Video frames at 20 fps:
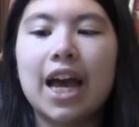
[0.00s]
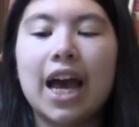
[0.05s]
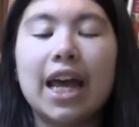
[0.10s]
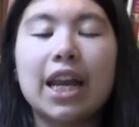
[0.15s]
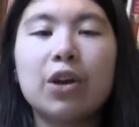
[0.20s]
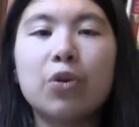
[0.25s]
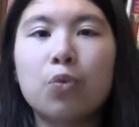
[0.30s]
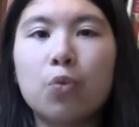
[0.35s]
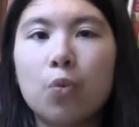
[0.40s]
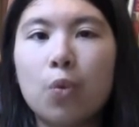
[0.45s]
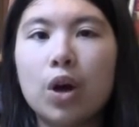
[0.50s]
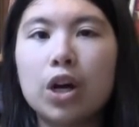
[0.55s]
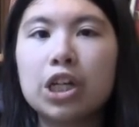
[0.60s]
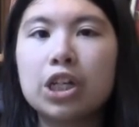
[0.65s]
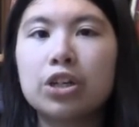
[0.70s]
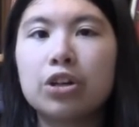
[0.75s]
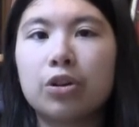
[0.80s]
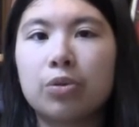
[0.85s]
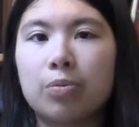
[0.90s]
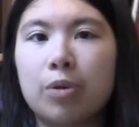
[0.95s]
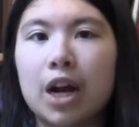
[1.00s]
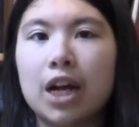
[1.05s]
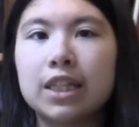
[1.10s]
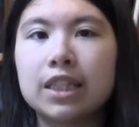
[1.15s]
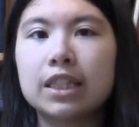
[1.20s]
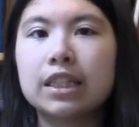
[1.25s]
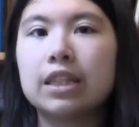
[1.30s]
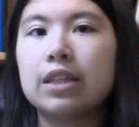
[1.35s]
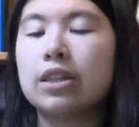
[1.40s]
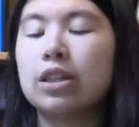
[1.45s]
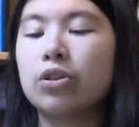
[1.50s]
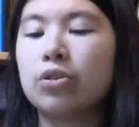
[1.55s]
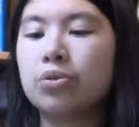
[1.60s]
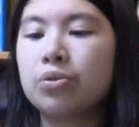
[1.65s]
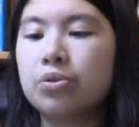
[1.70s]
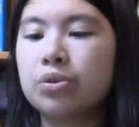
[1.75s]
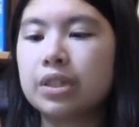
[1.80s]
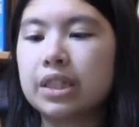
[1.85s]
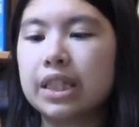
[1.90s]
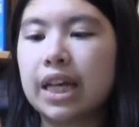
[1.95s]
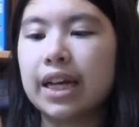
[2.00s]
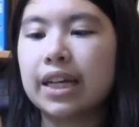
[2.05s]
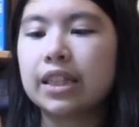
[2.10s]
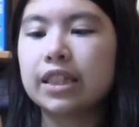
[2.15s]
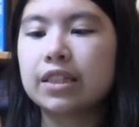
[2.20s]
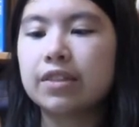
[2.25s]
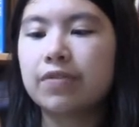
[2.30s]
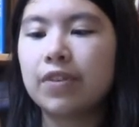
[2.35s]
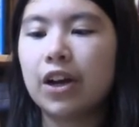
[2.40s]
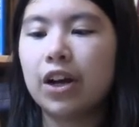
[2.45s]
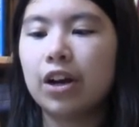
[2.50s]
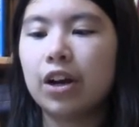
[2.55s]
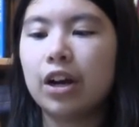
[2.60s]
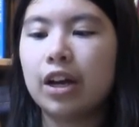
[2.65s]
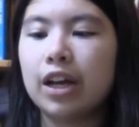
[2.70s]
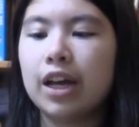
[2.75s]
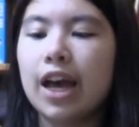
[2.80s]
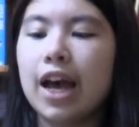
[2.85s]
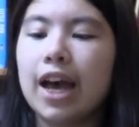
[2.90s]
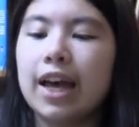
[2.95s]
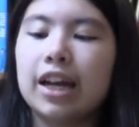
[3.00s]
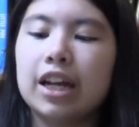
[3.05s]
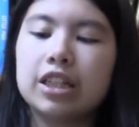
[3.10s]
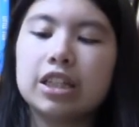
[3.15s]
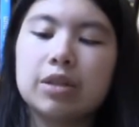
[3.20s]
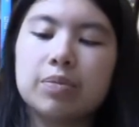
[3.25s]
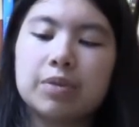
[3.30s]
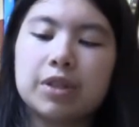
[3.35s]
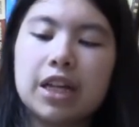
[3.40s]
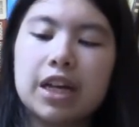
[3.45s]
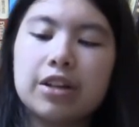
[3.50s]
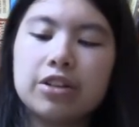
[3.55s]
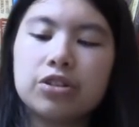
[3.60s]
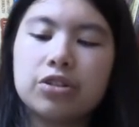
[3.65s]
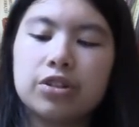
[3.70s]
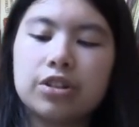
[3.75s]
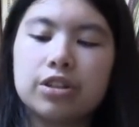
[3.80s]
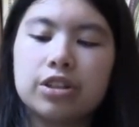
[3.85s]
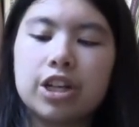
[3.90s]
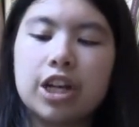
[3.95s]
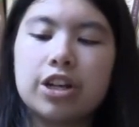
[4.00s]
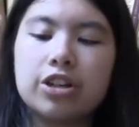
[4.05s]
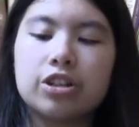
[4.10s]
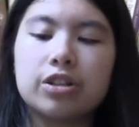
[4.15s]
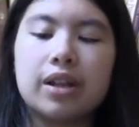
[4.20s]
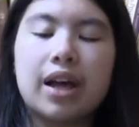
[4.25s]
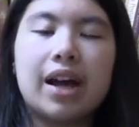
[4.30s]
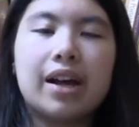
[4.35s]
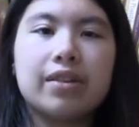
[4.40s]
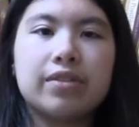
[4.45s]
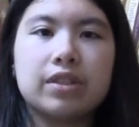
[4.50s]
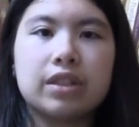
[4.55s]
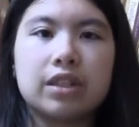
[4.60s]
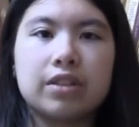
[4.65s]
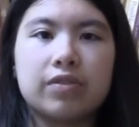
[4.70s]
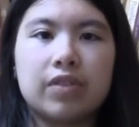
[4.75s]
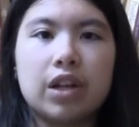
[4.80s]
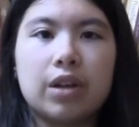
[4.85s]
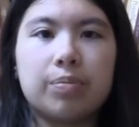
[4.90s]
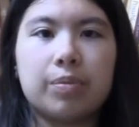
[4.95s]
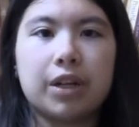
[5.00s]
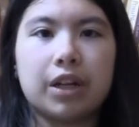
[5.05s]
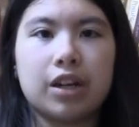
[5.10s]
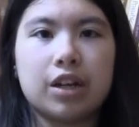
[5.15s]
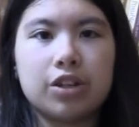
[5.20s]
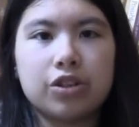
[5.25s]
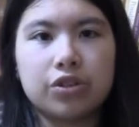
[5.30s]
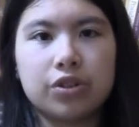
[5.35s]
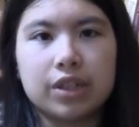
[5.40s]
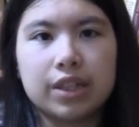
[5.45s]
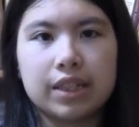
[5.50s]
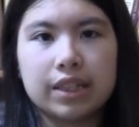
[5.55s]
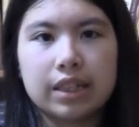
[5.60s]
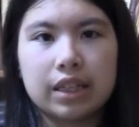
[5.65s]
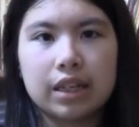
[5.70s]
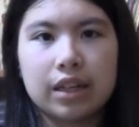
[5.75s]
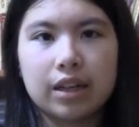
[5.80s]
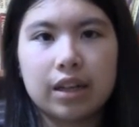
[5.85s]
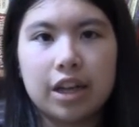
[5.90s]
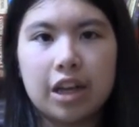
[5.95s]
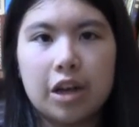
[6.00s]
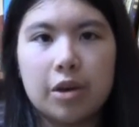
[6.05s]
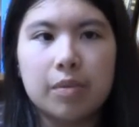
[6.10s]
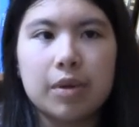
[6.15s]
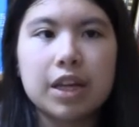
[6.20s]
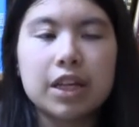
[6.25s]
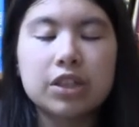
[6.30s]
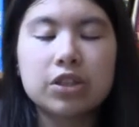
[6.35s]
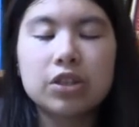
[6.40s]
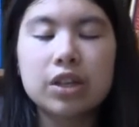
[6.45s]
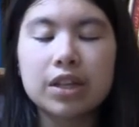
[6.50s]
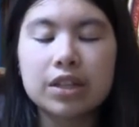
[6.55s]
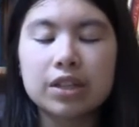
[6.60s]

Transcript: And it won her prizes at the Google Science Fair and has the potential to change lives in developing countries. Because